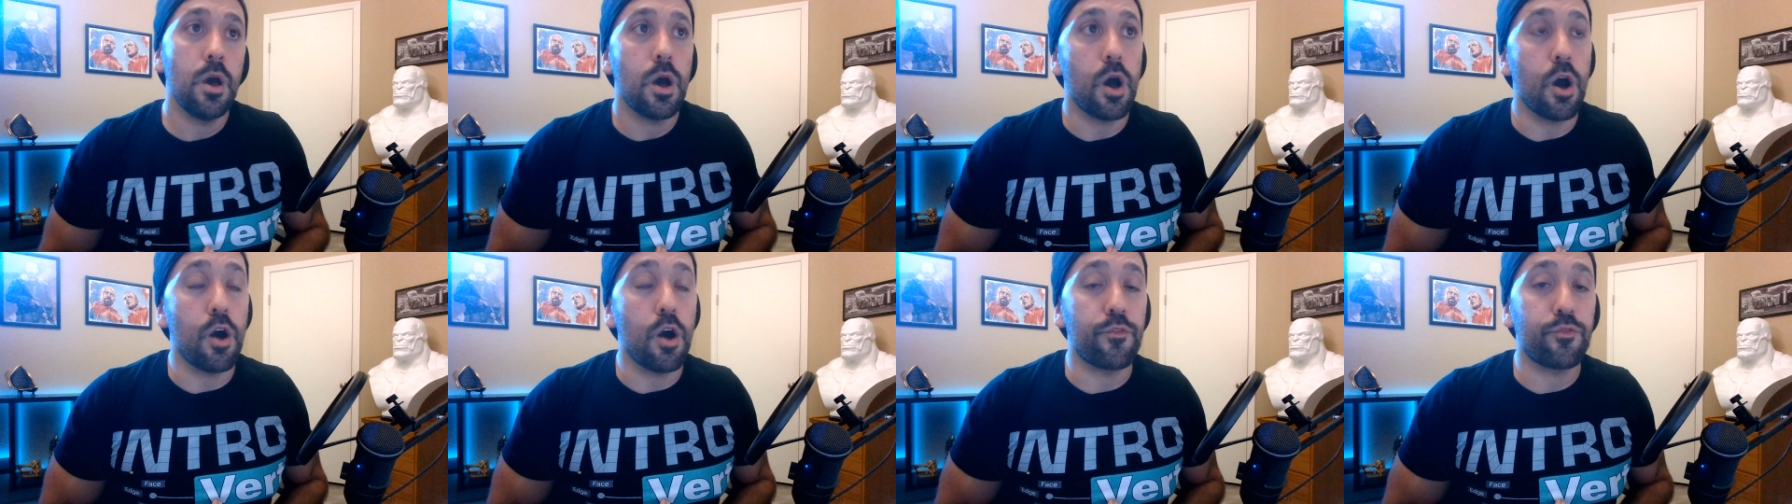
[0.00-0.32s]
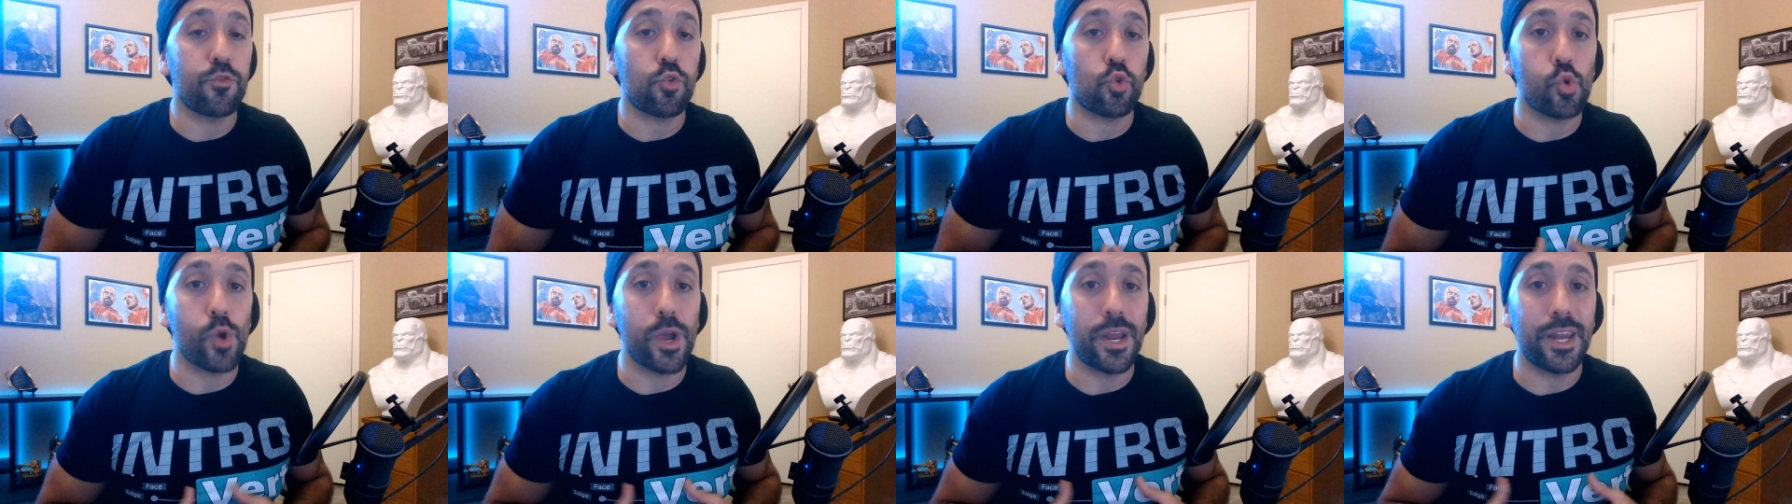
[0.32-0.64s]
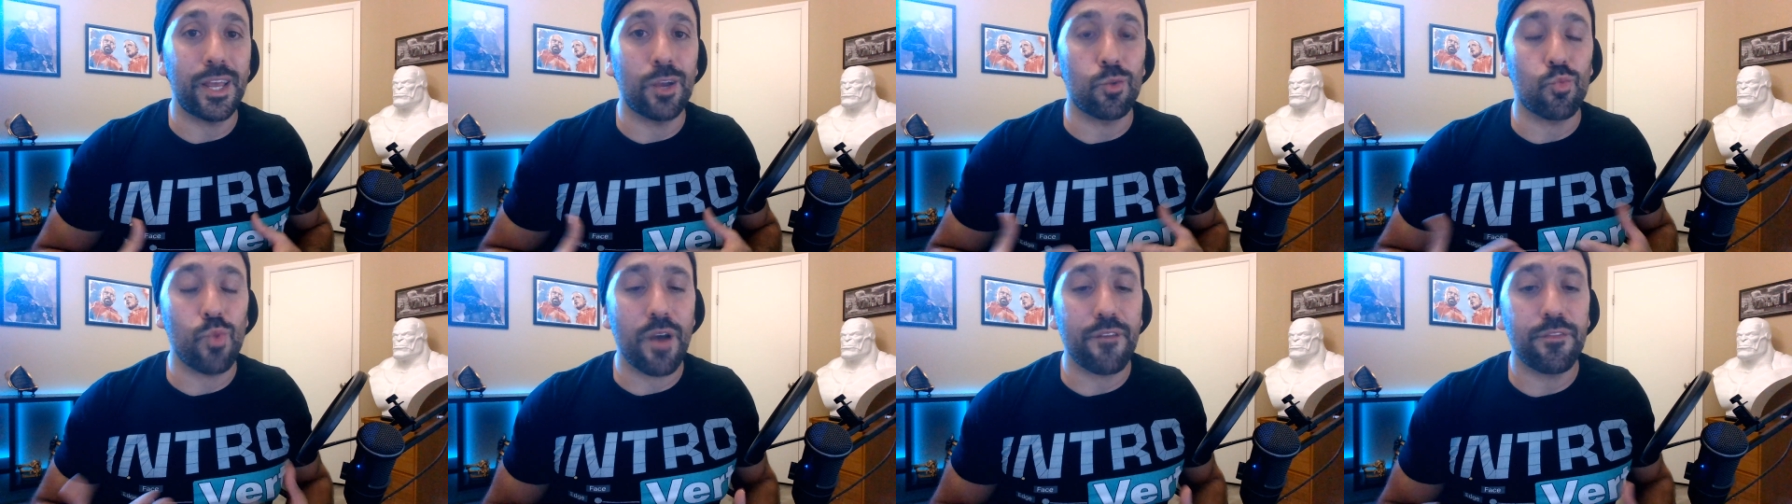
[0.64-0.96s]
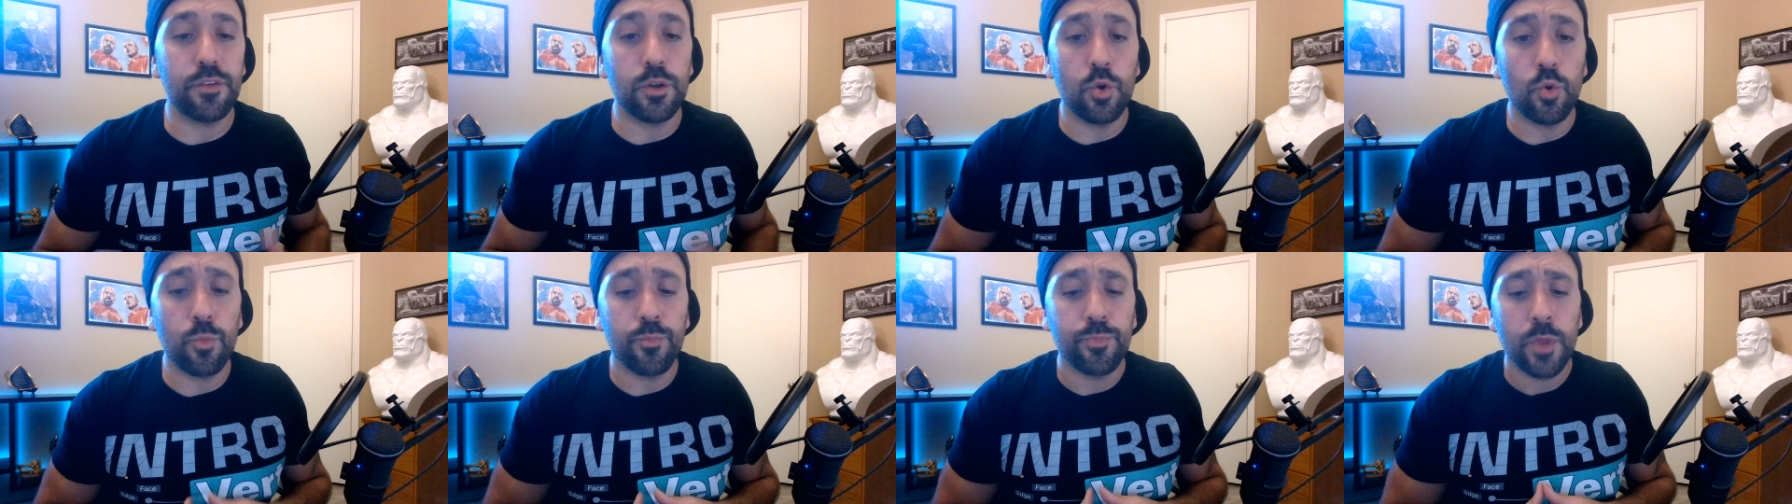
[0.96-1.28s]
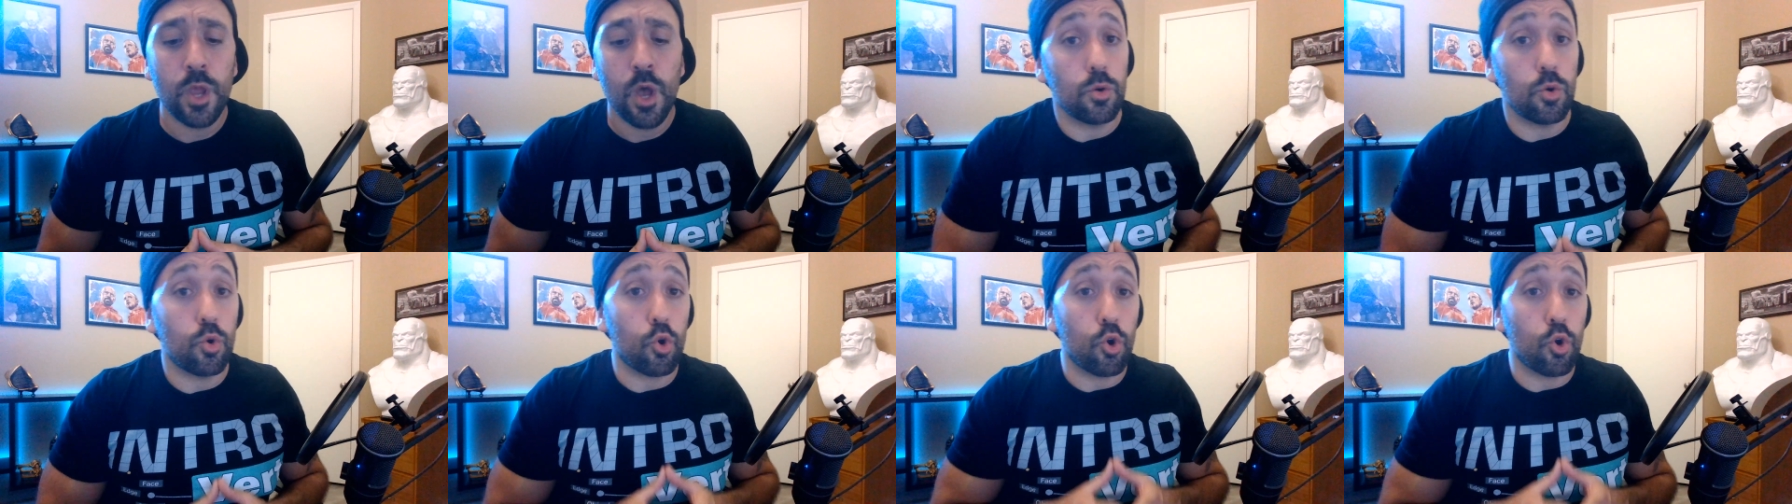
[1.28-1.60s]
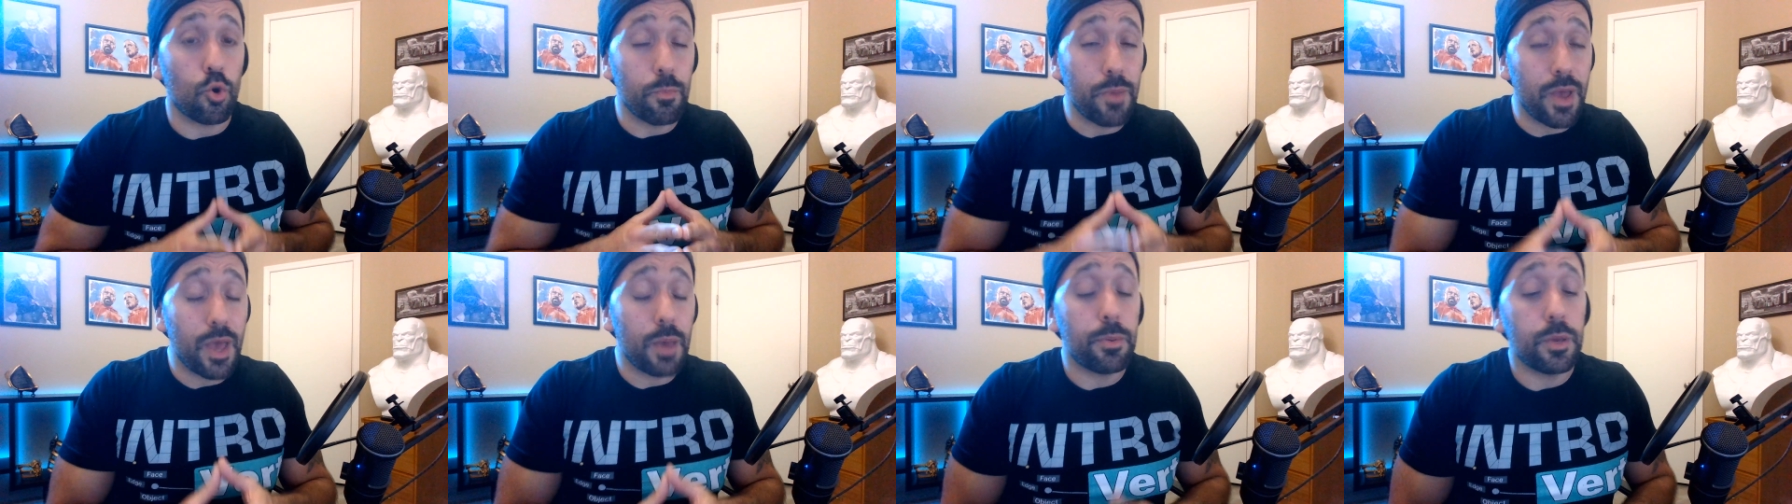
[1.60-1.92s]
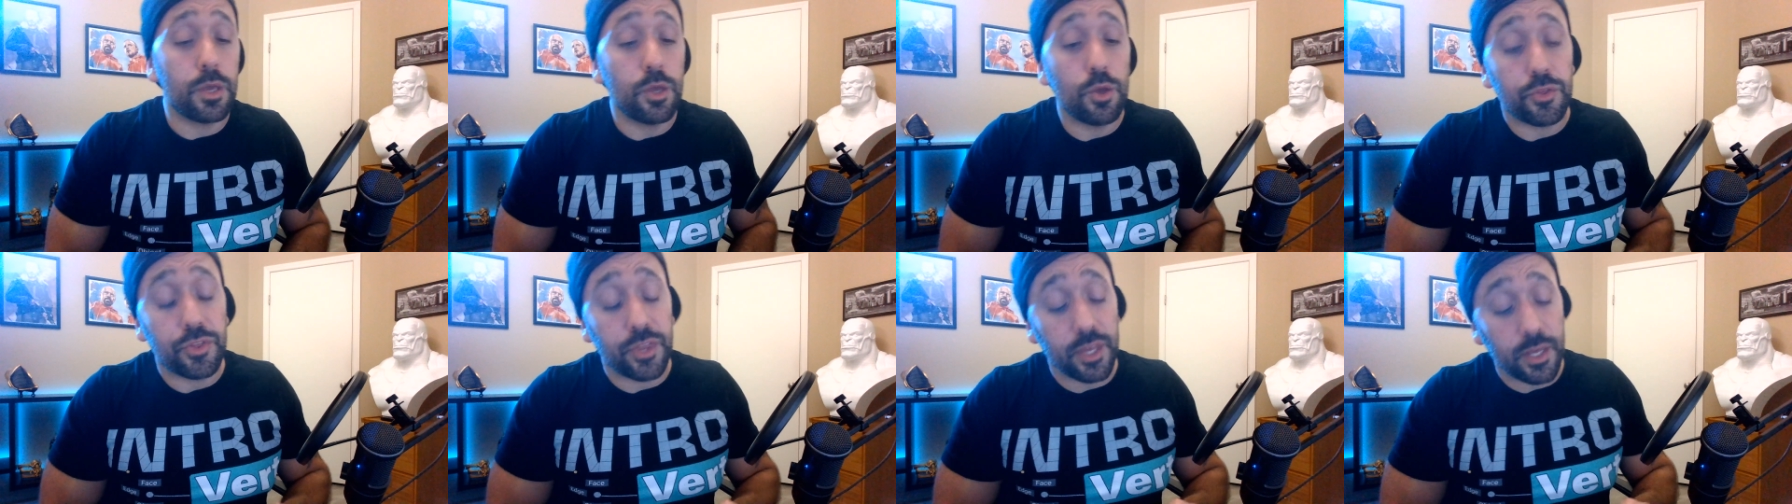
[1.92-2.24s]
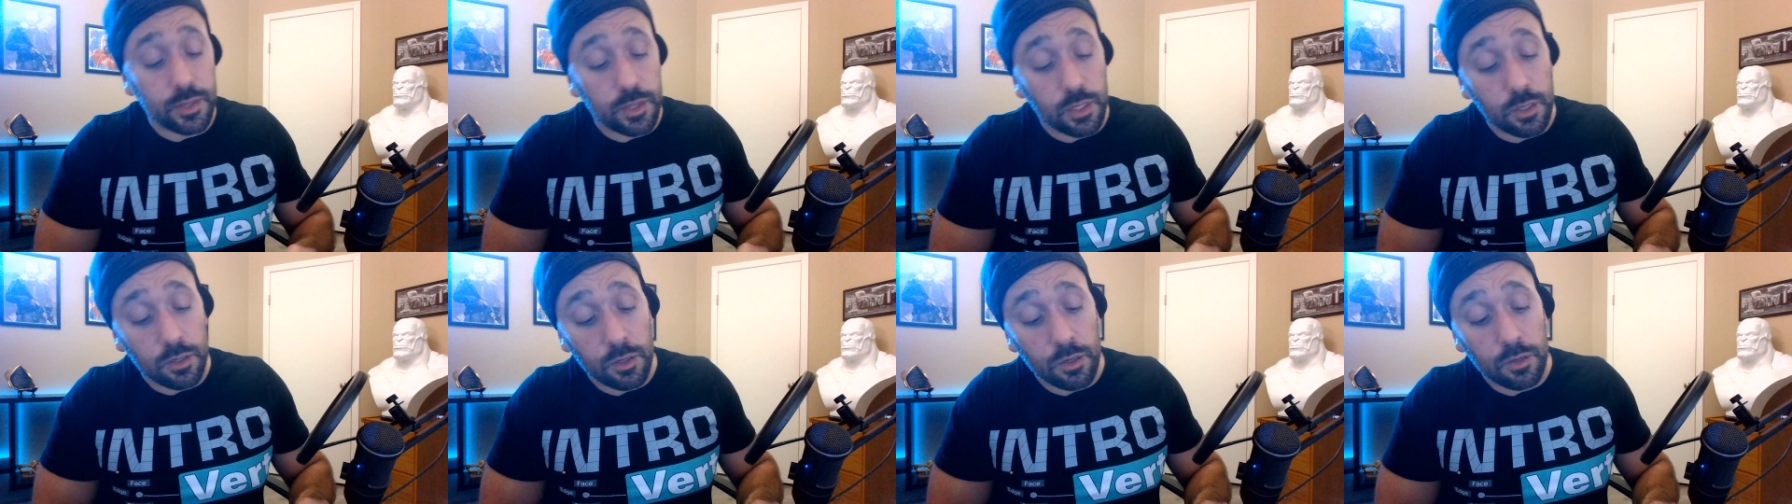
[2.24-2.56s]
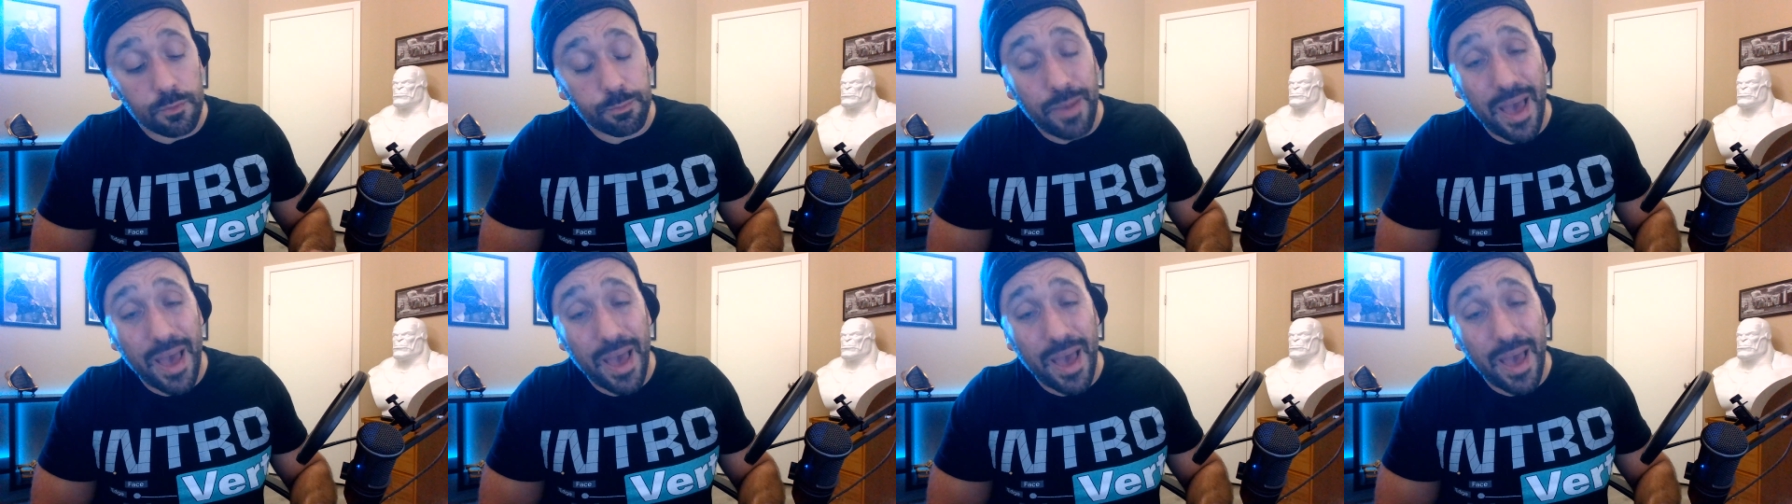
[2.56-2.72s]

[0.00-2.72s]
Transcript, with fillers: of creating revenue, or maybe you think the